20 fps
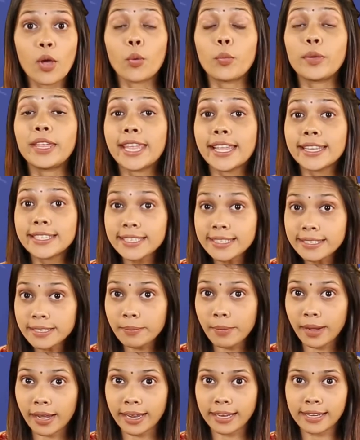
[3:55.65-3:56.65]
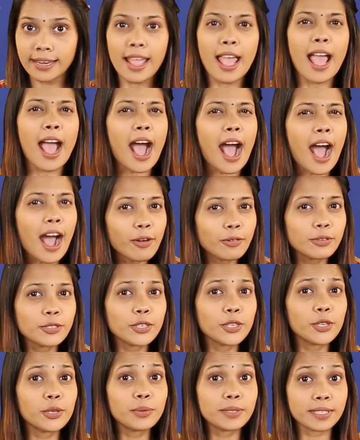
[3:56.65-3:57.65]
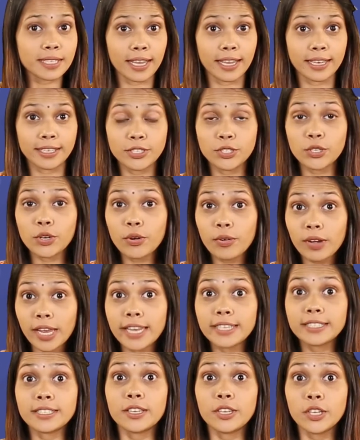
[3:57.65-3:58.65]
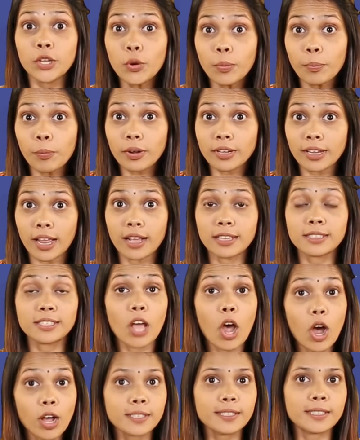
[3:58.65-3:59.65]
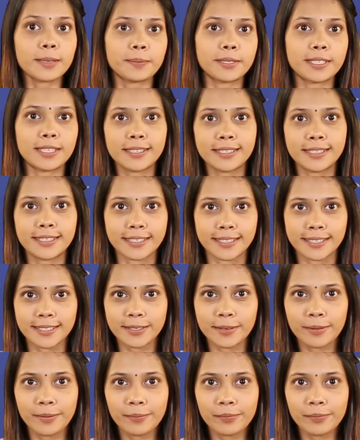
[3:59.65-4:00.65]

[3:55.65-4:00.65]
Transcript: we can determine how to use it to create new products or substances.